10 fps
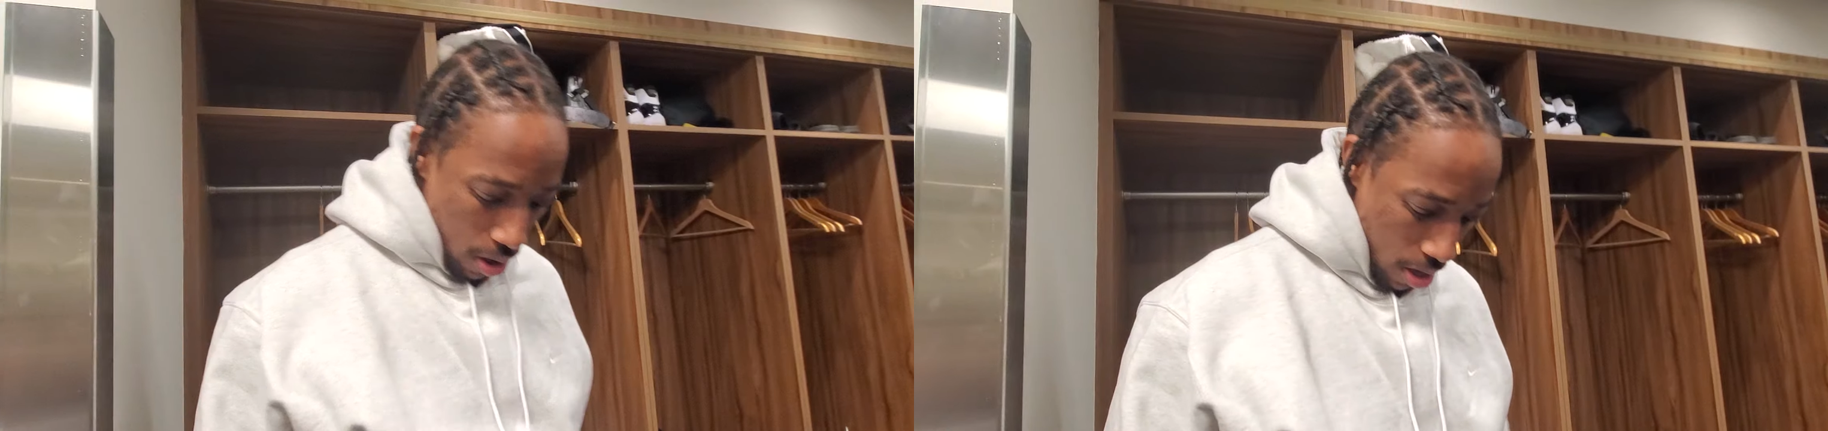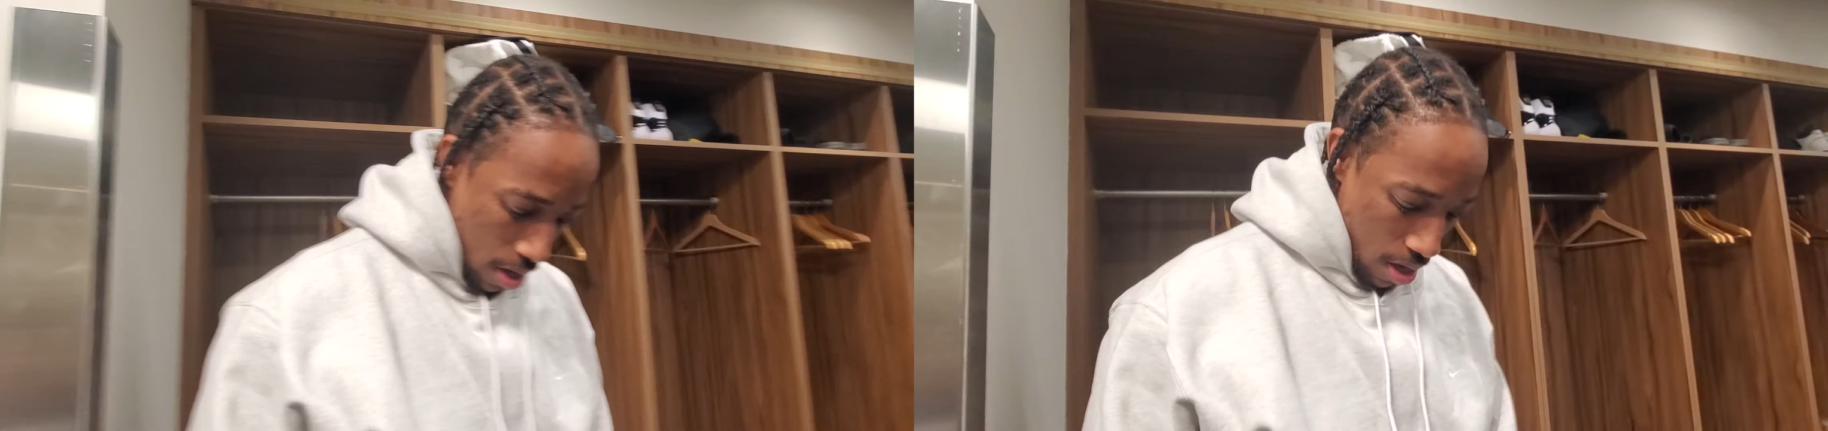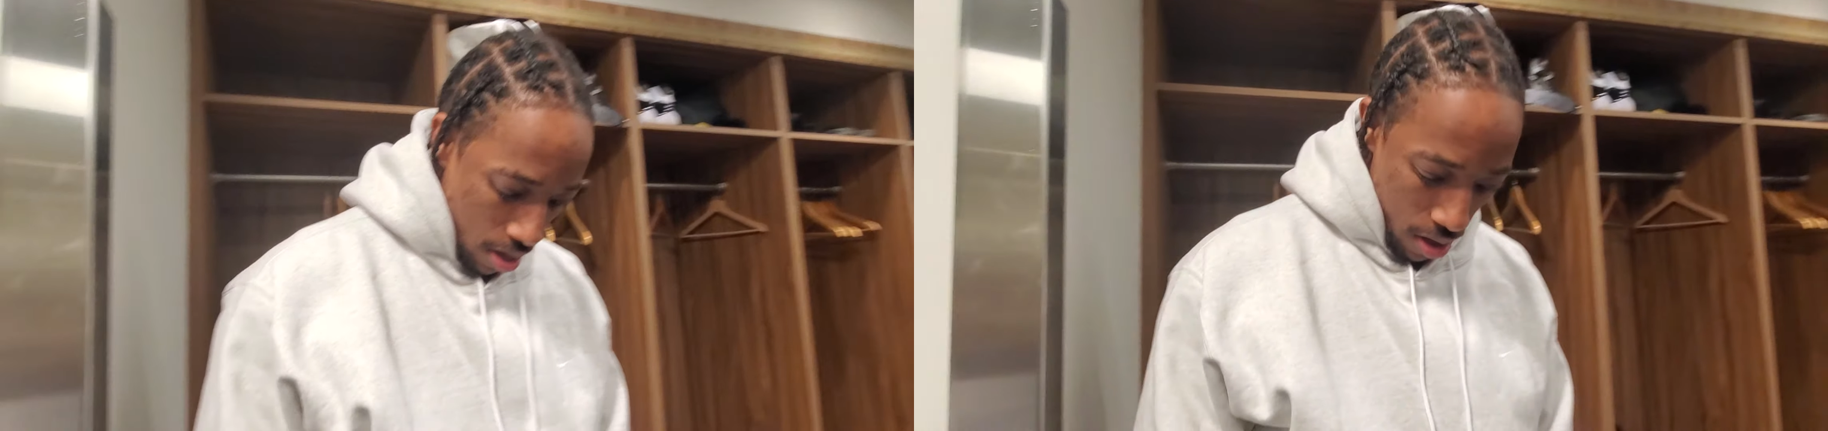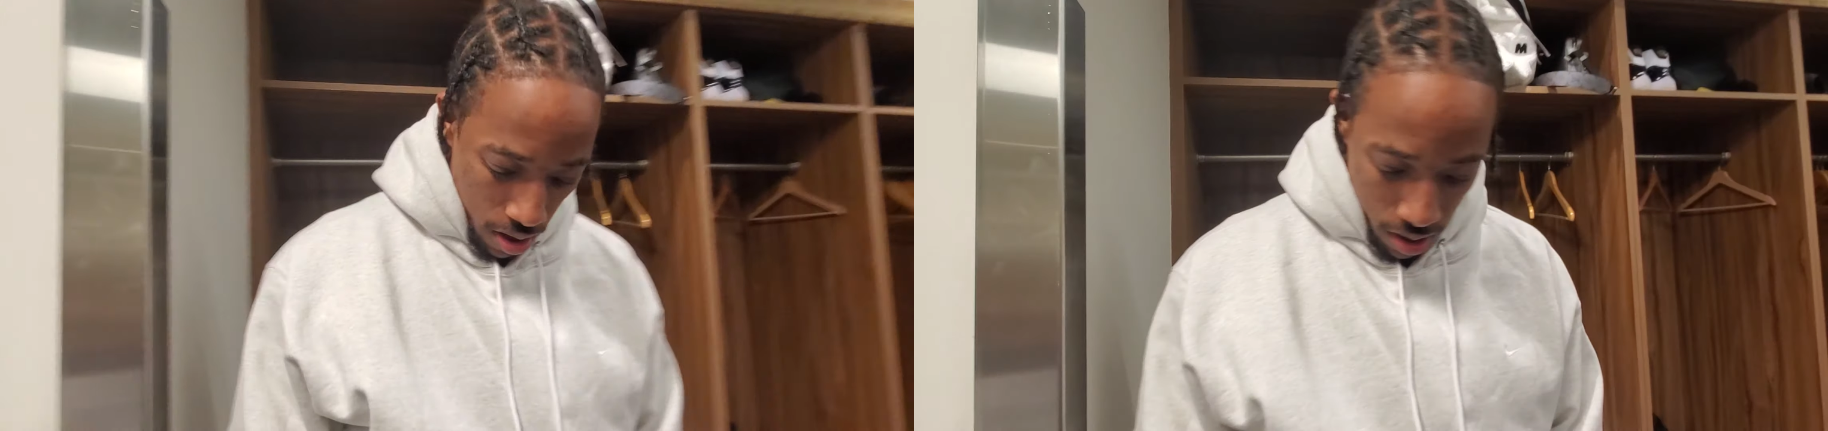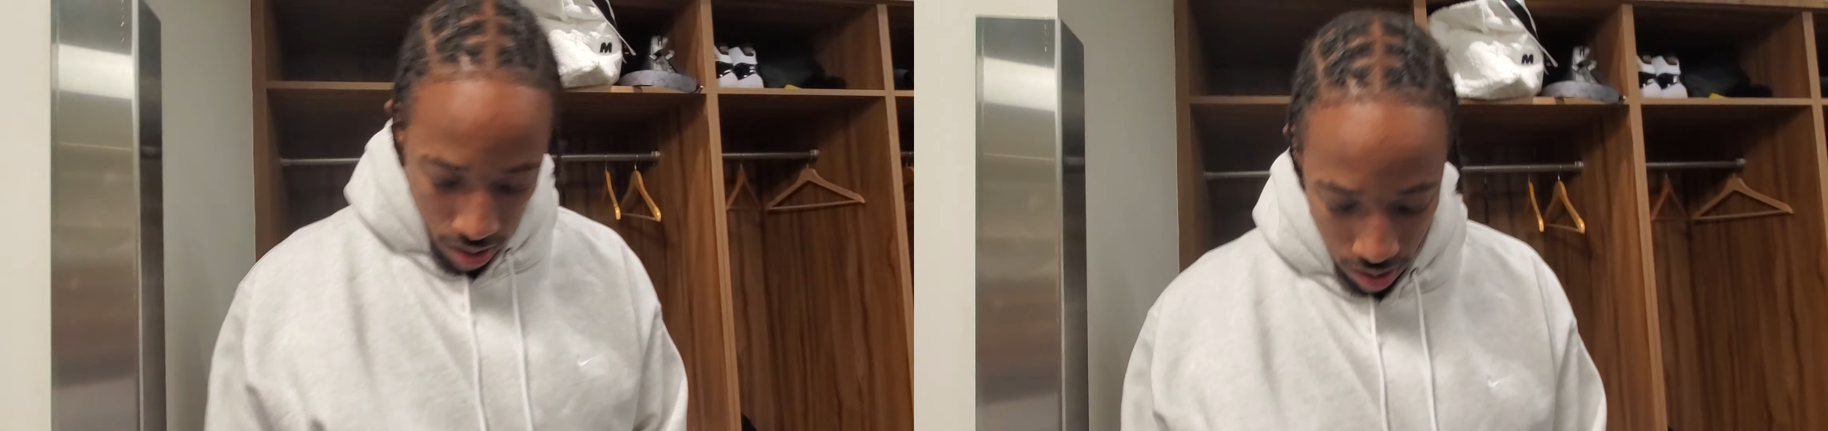uh,
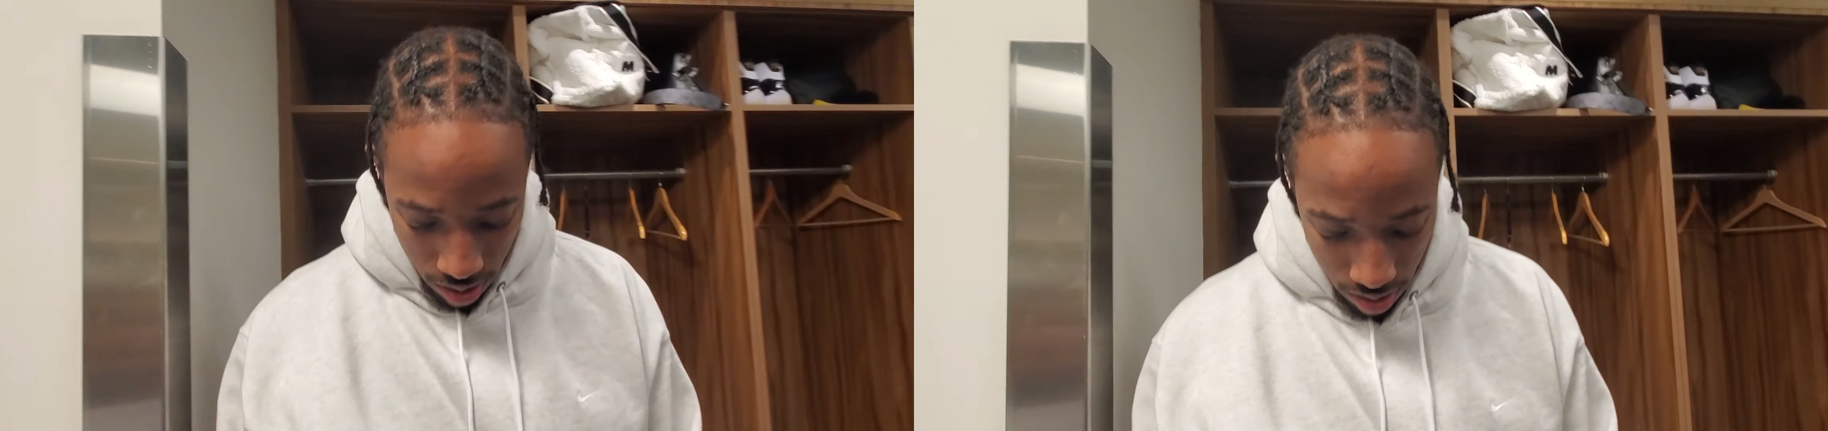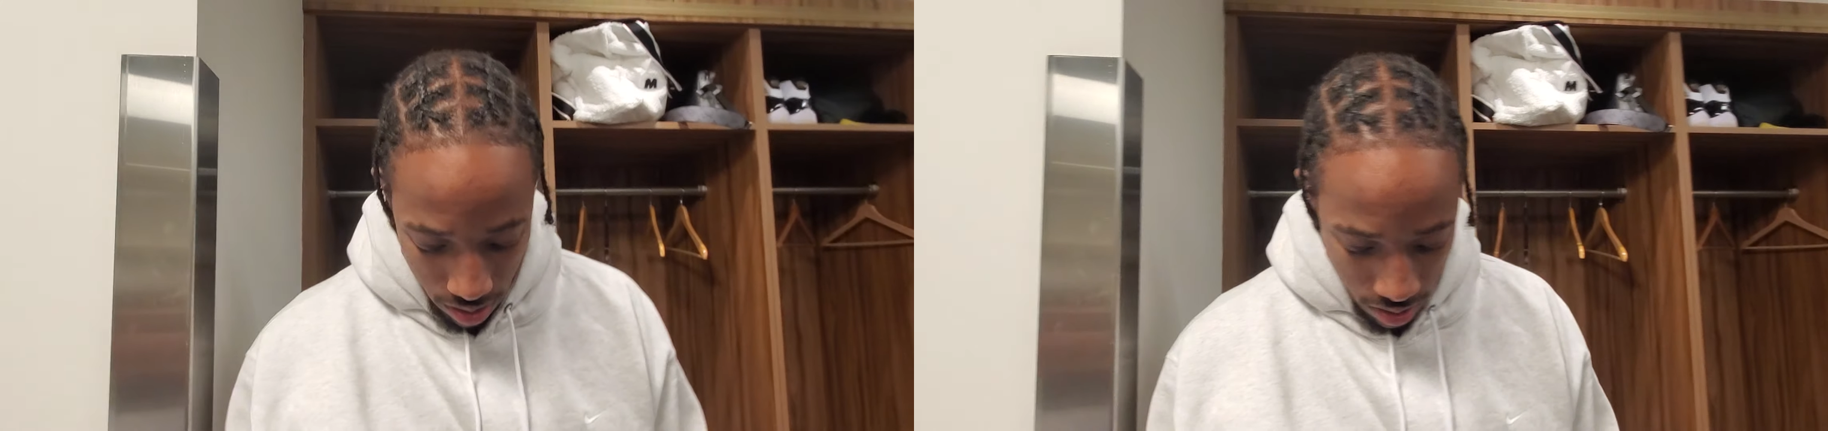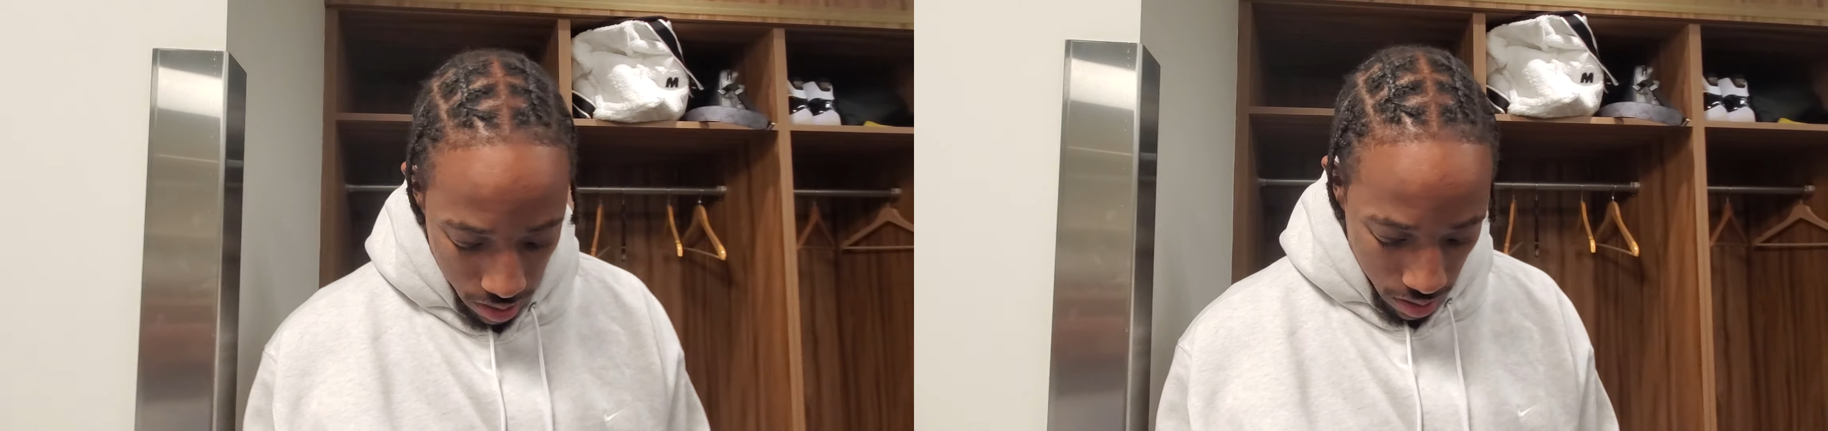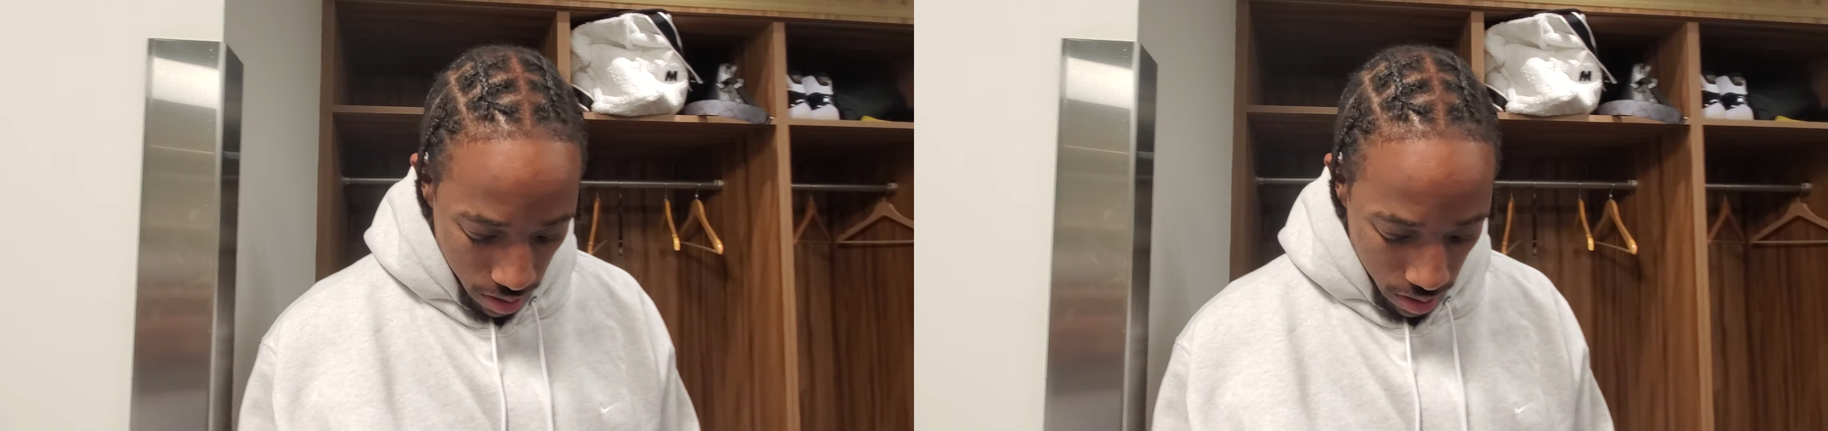all five starters